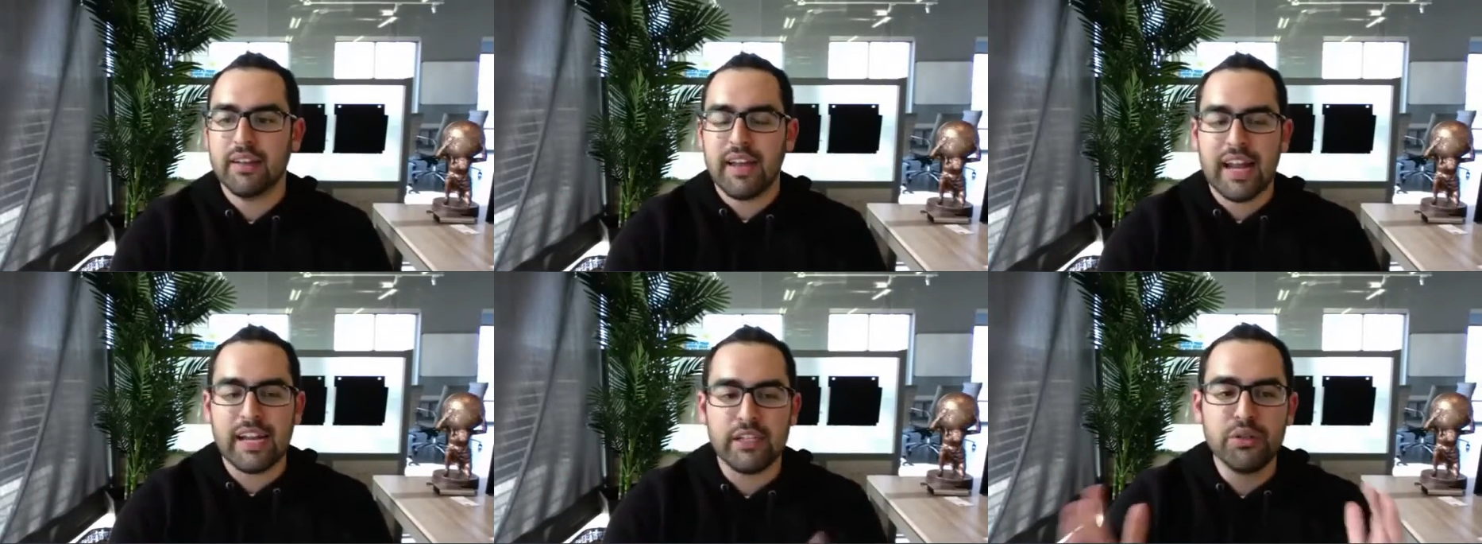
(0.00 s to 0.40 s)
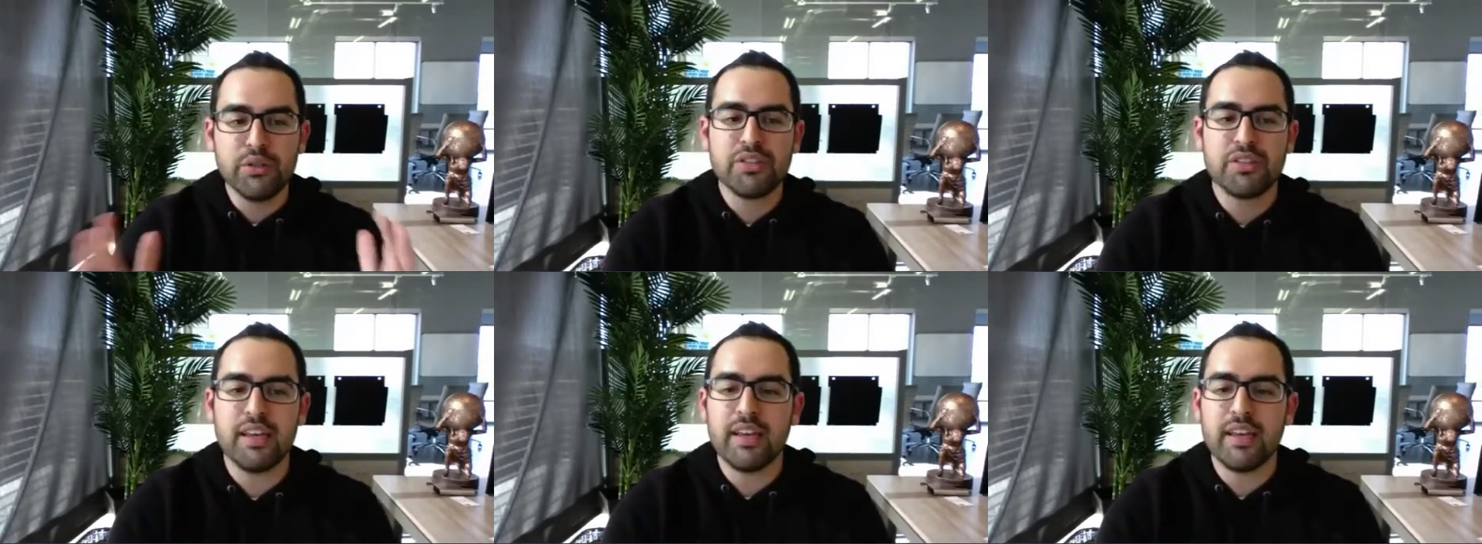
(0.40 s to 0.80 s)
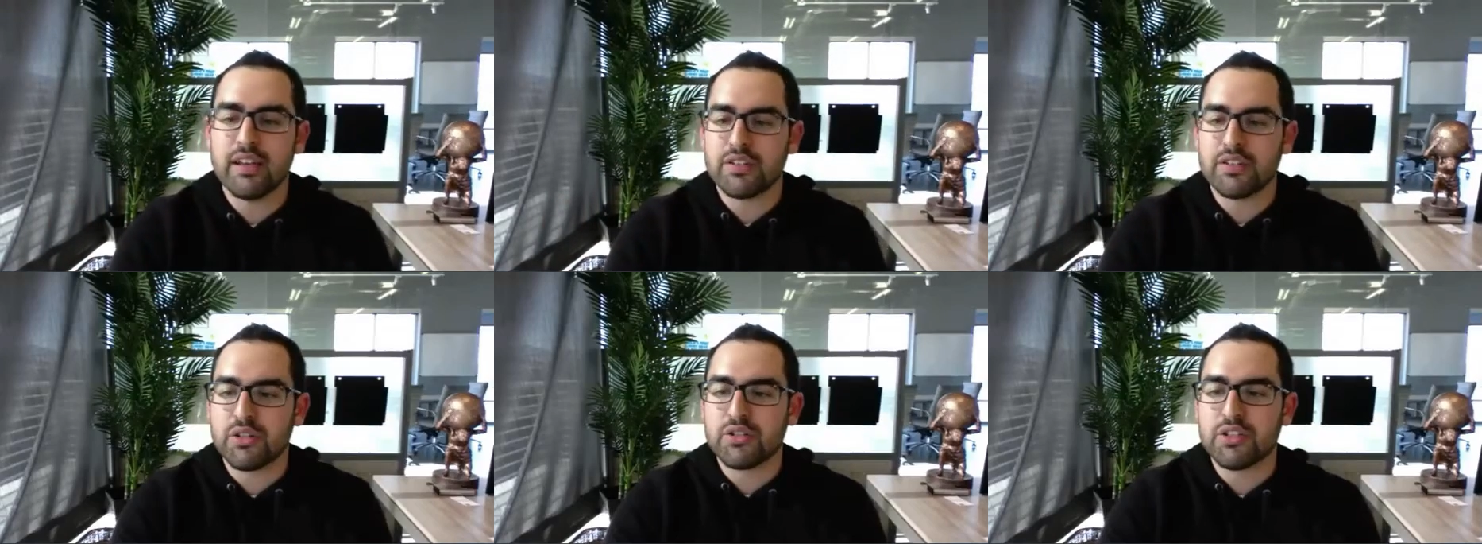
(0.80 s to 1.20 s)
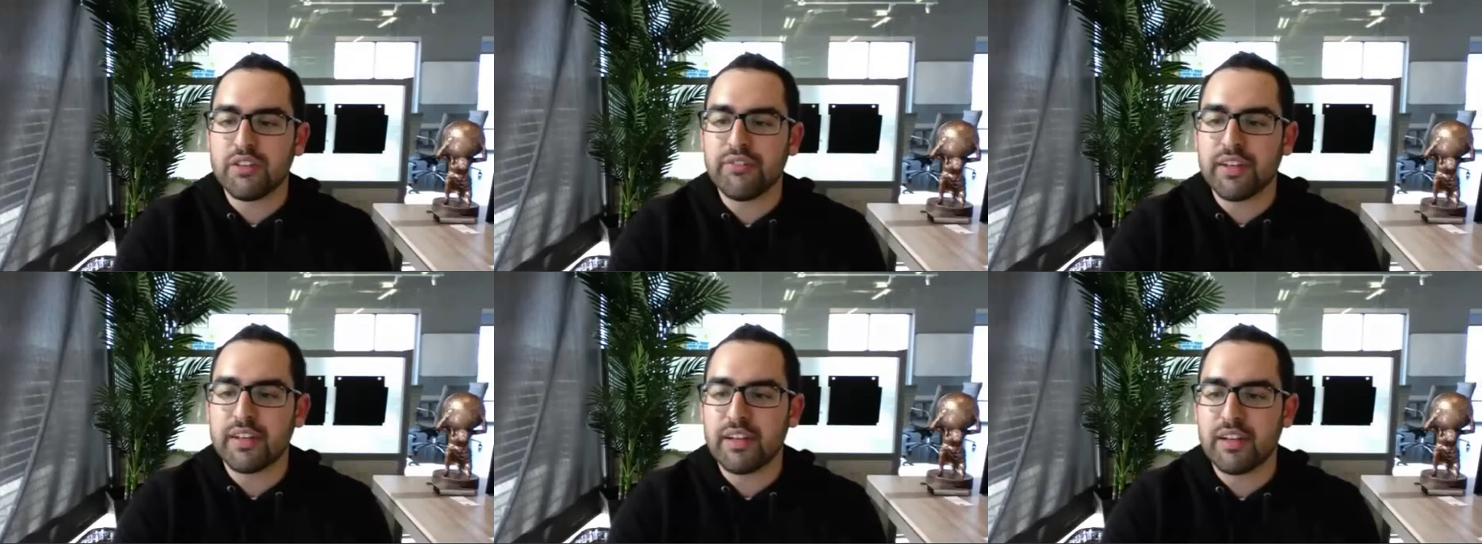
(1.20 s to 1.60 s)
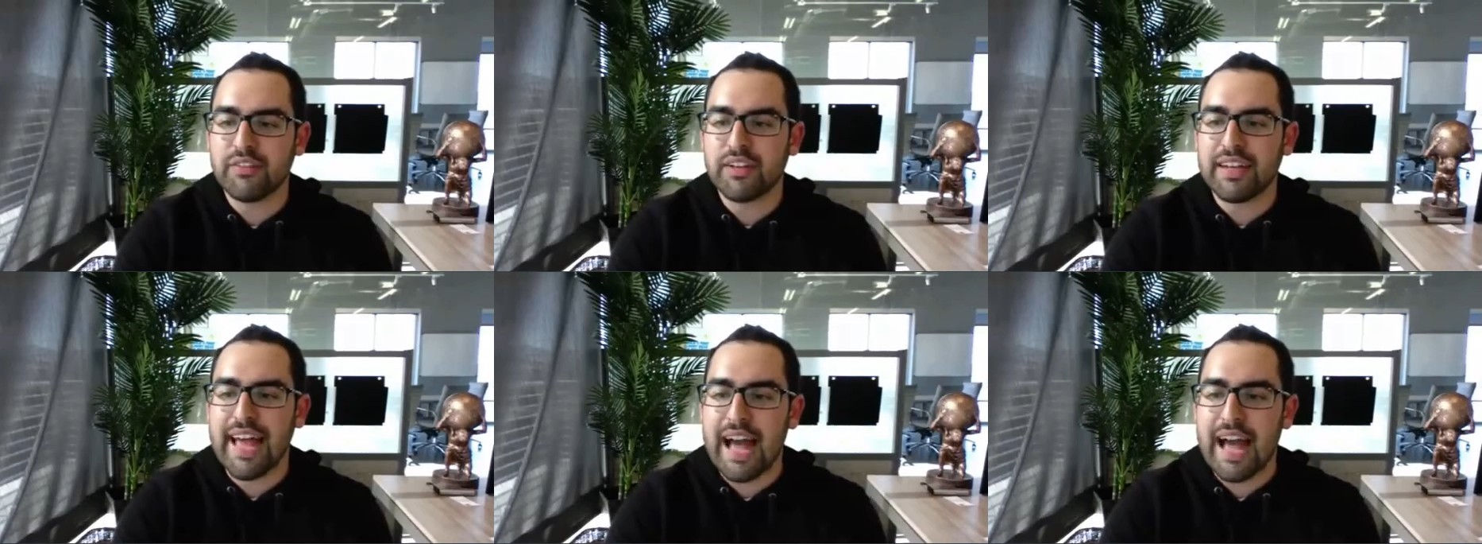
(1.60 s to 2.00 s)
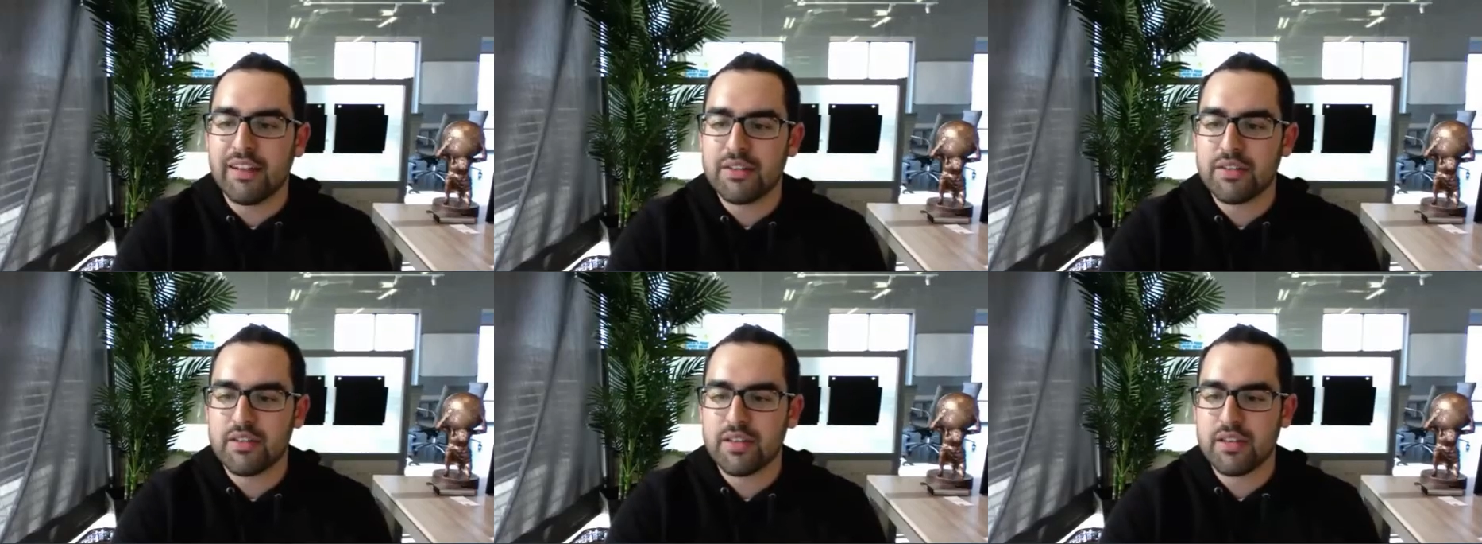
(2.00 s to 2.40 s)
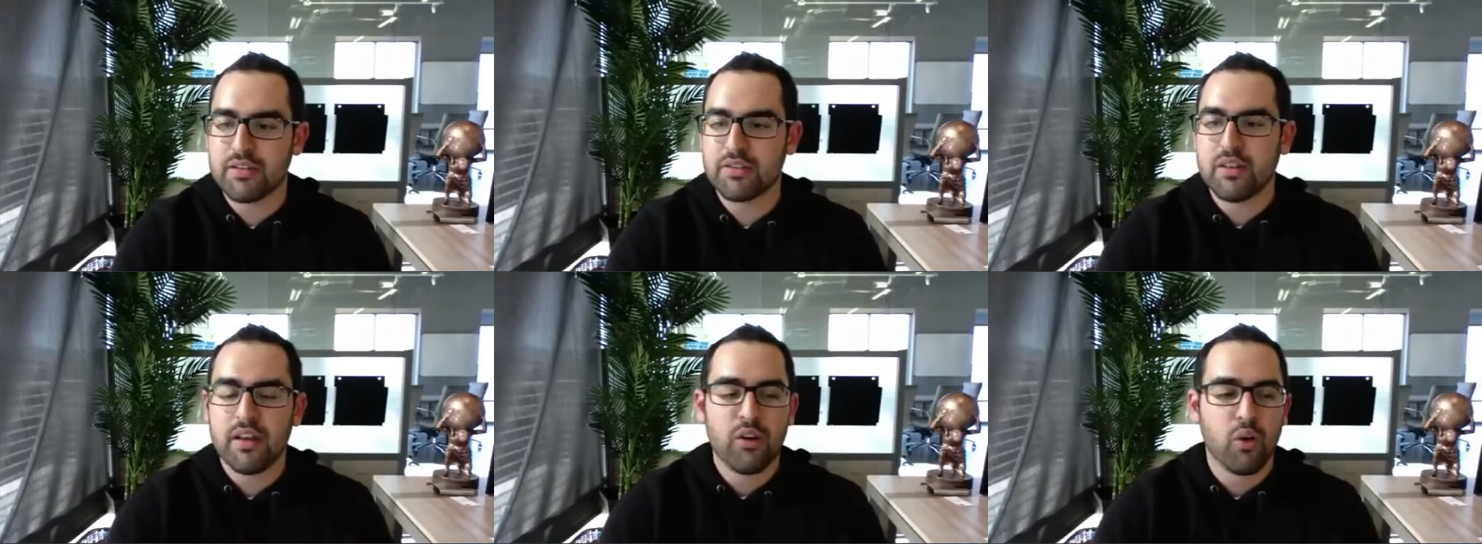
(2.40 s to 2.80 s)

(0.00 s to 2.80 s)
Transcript: and you see a certificate of analysis